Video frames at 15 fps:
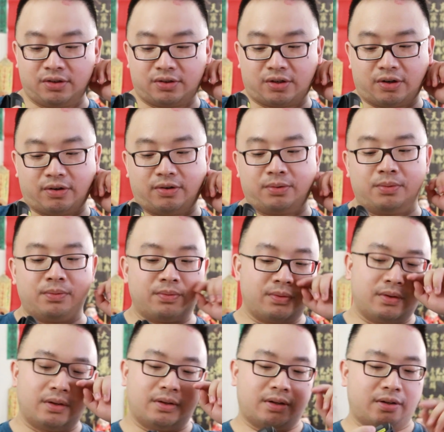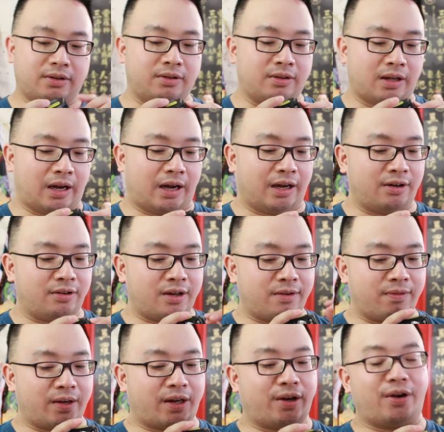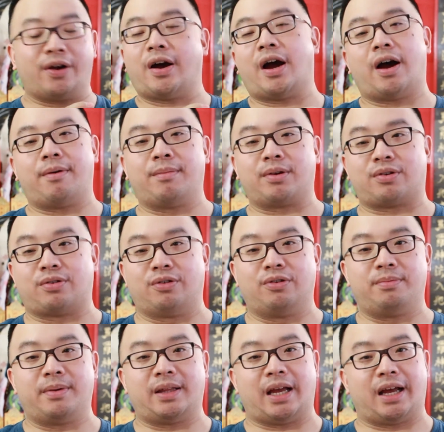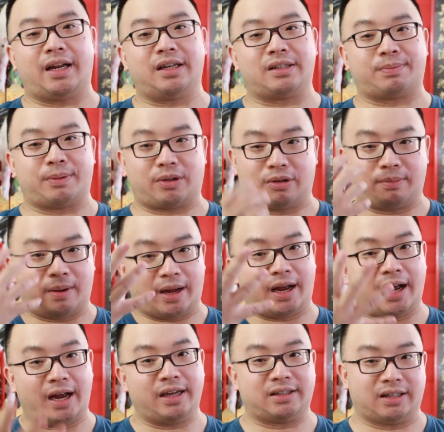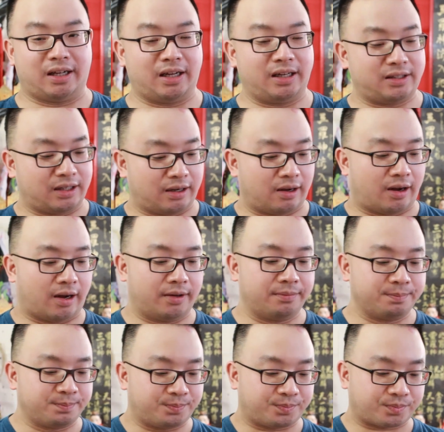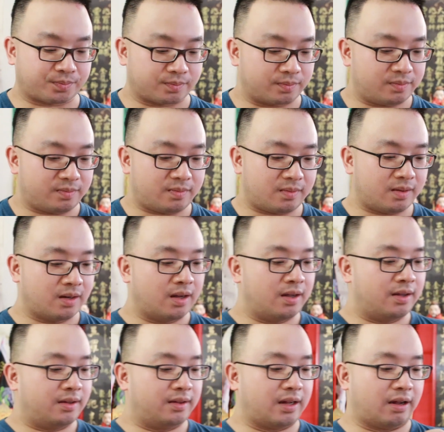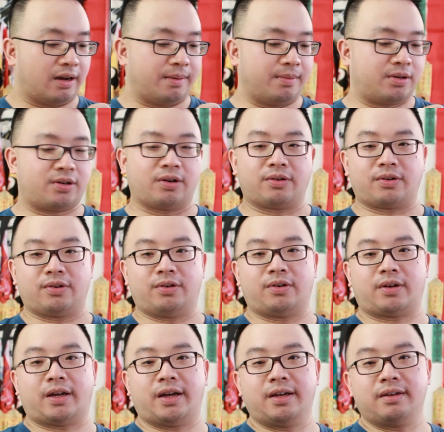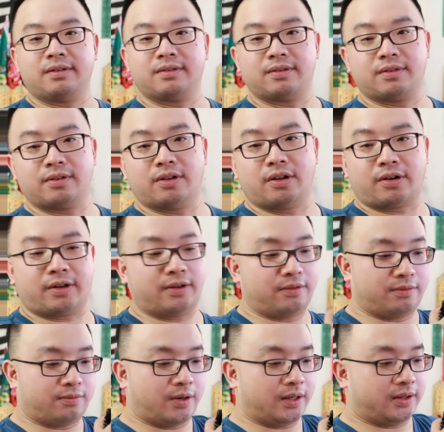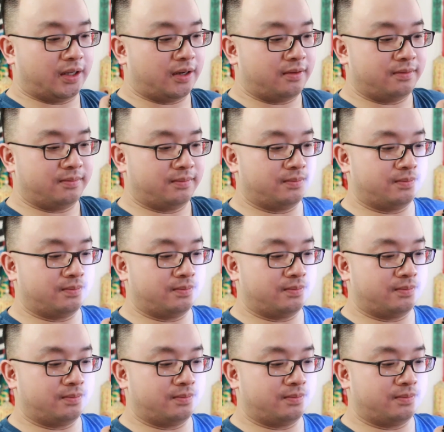So I don't even care how much lumen that is, but to my eyes, it is a lot. Now let me show you, okay, look right there.